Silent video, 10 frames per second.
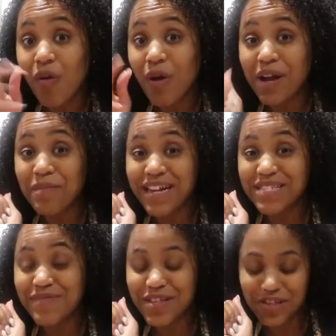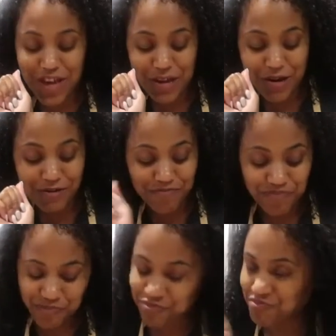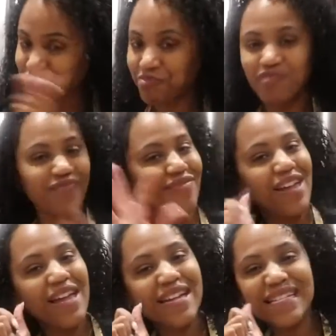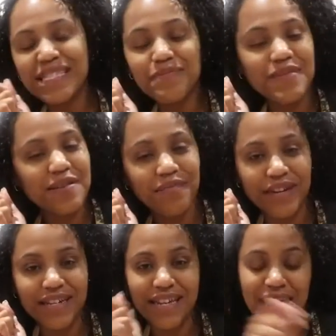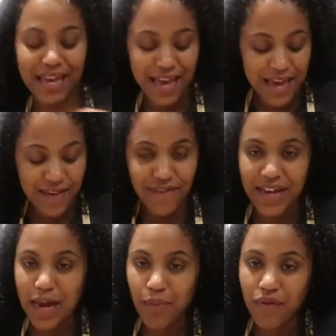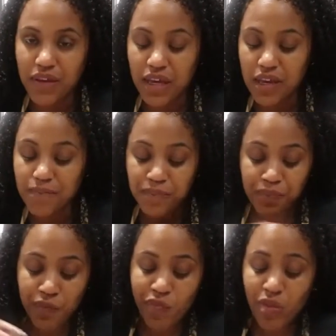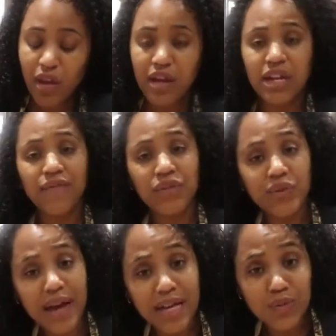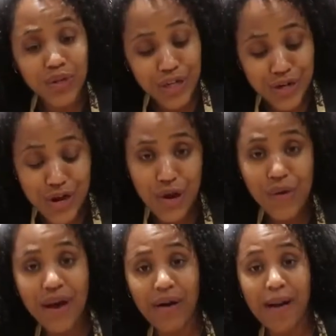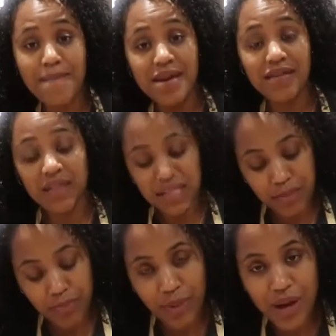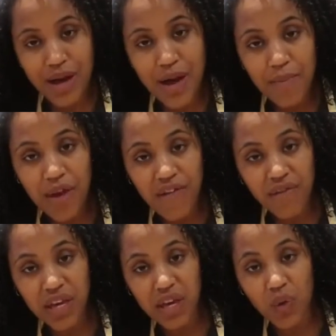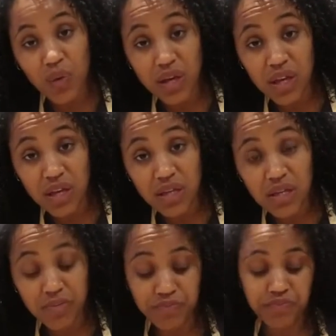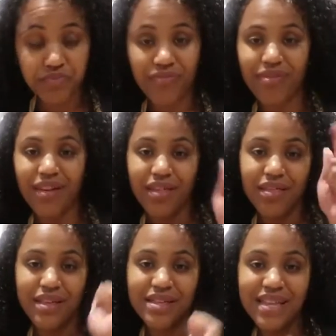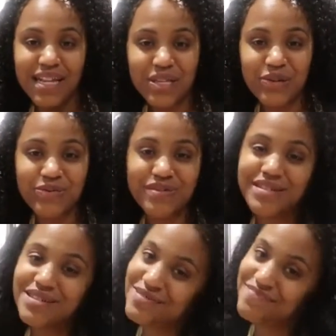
Welcome back to my channel. It's me, Brittany, aka Pineapple Vegan. And if you guys want to know how I made these bomb vegan wings, then stay tuned.